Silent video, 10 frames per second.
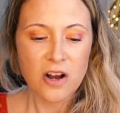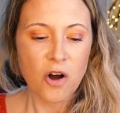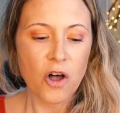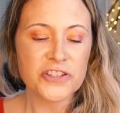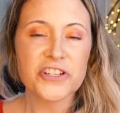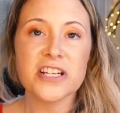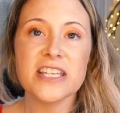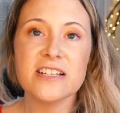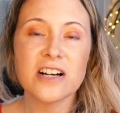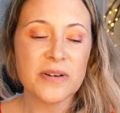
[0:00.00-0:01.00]
Alter
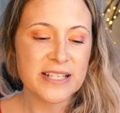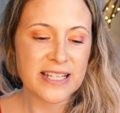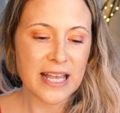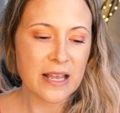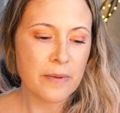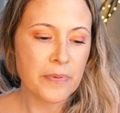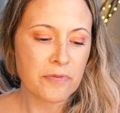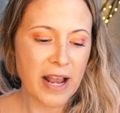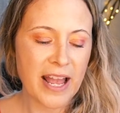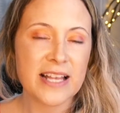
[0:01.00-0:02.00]
Ego is a
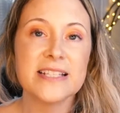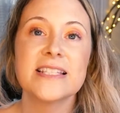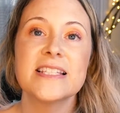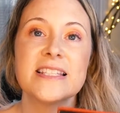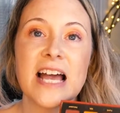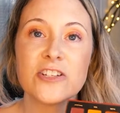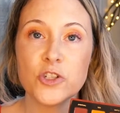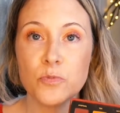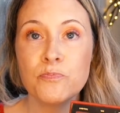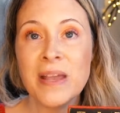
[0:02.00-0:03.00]
brand that
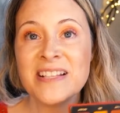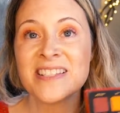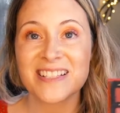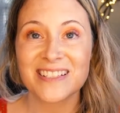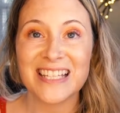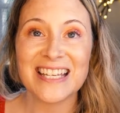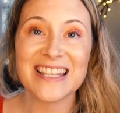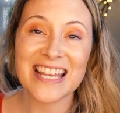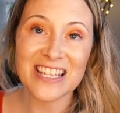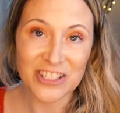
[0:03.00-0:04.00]

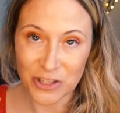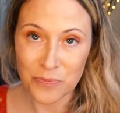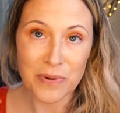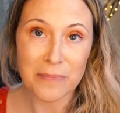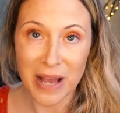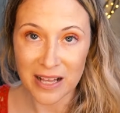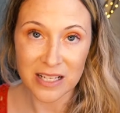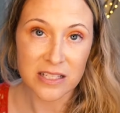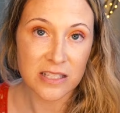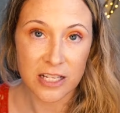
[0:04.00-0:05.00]
they dupe
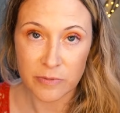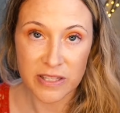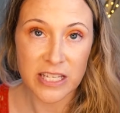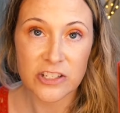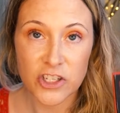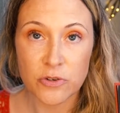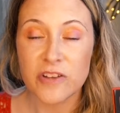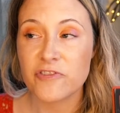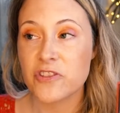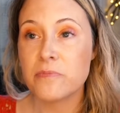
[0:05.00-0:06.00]
palettes. That's what they do.
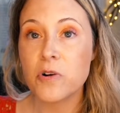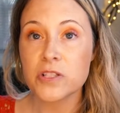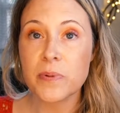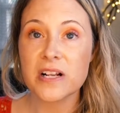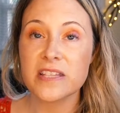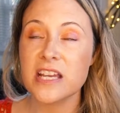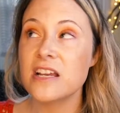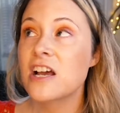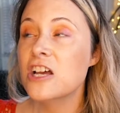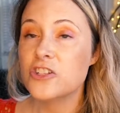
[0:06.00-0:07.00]
And for the most part,
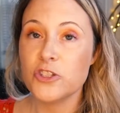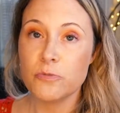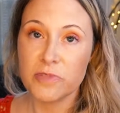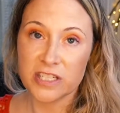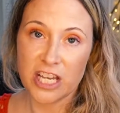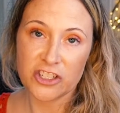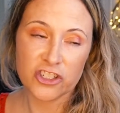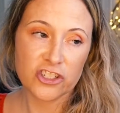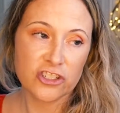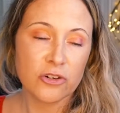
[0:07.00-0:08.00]
they dupe Natasha
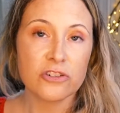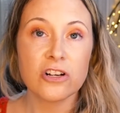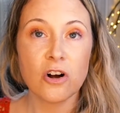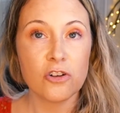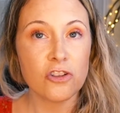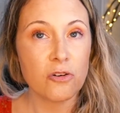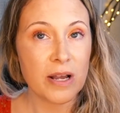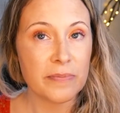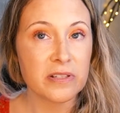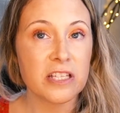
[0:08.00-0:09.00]
Denona, although
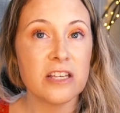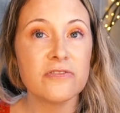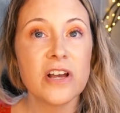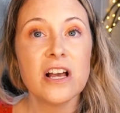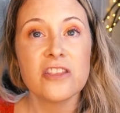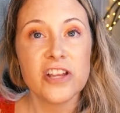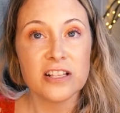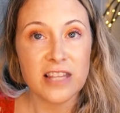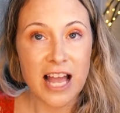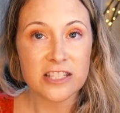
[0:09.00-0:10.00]
I believe their
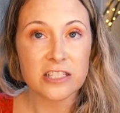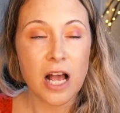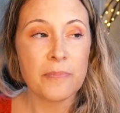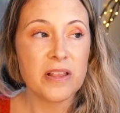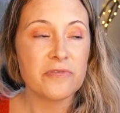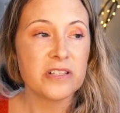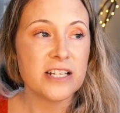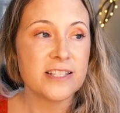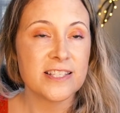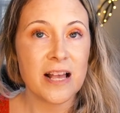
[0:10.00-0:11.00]
last couple of
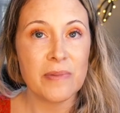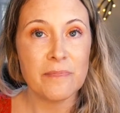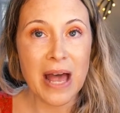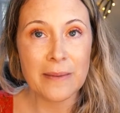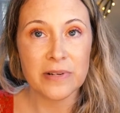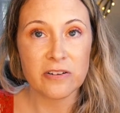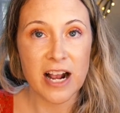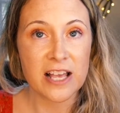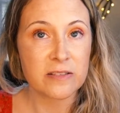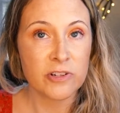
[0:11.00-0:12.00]
releases have been Pat
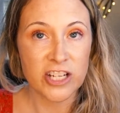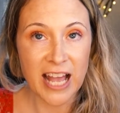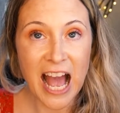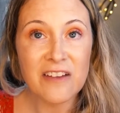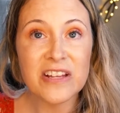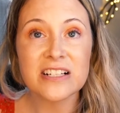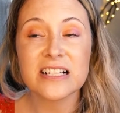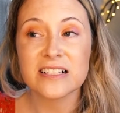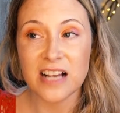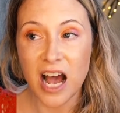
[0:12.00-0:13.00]
McGrath, which I haven't
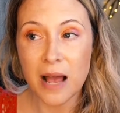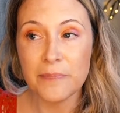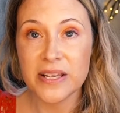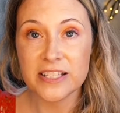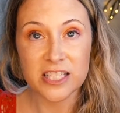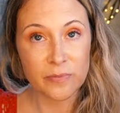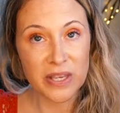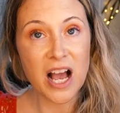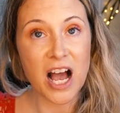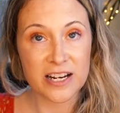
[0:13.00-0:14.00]
got because, to
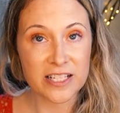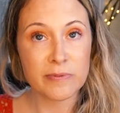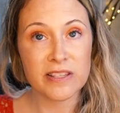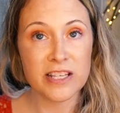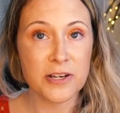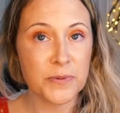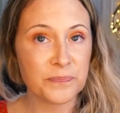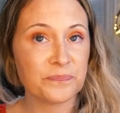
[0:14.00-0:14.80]
be honest with you,